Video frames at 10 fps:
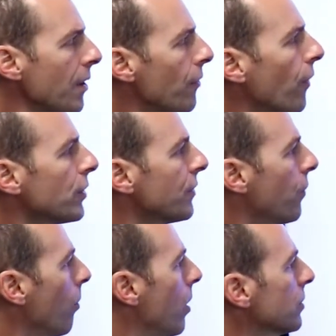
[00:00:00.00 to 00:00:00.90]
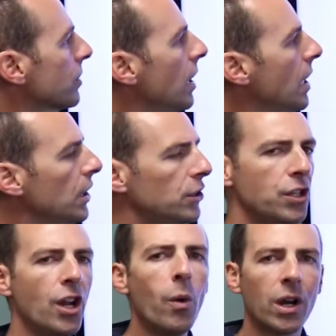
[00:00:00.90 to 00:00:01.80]
First and foremost, do
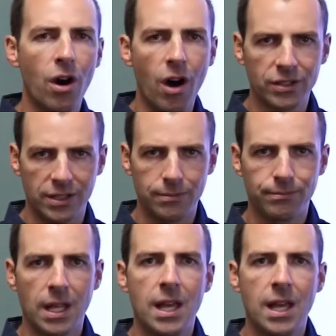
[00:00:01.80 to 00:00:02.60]
you know what caused it?